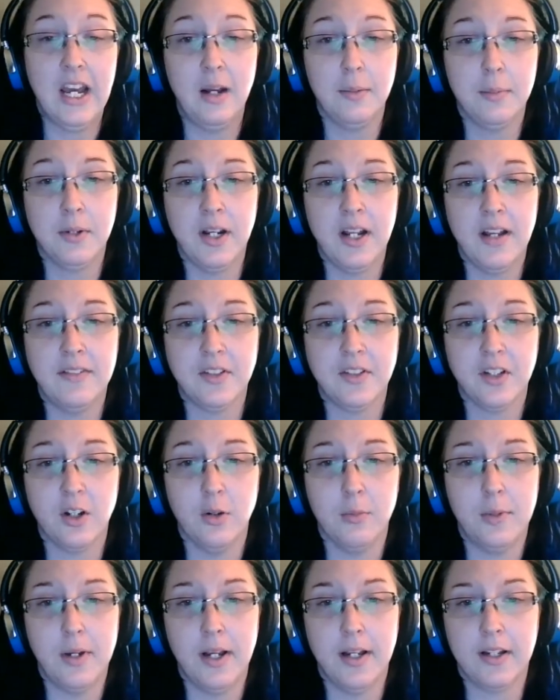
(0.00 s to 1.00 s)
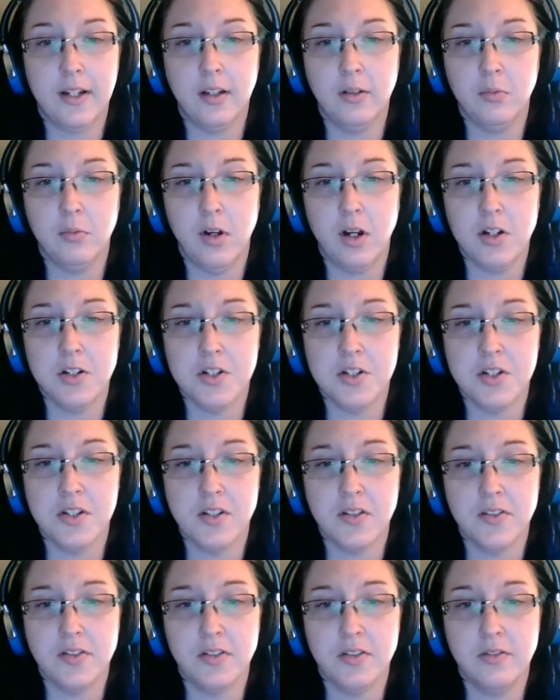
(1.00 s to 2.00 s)
I'm gonna have to go back and watch
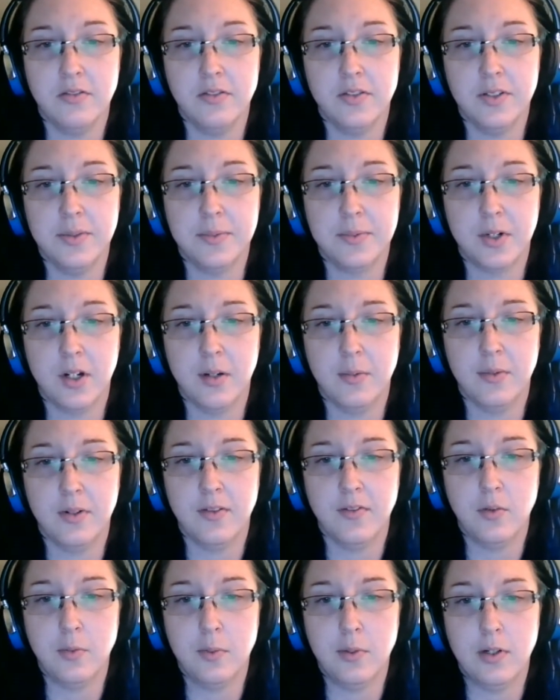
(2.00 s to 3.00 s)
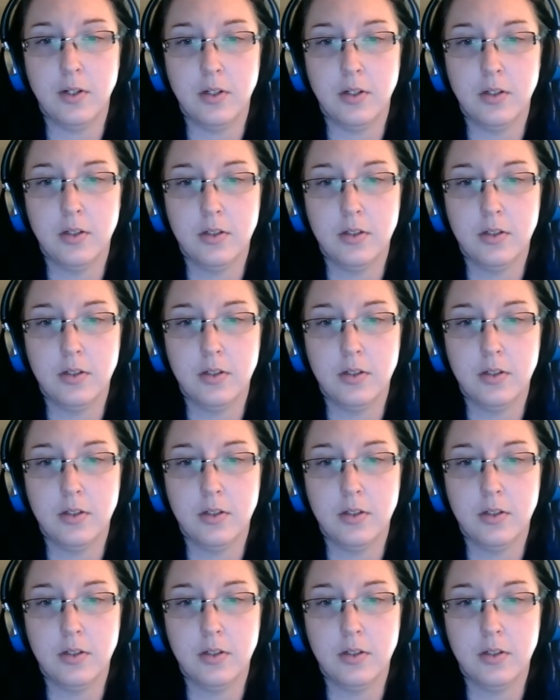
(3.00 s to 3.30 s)
this and subscribe to everybody.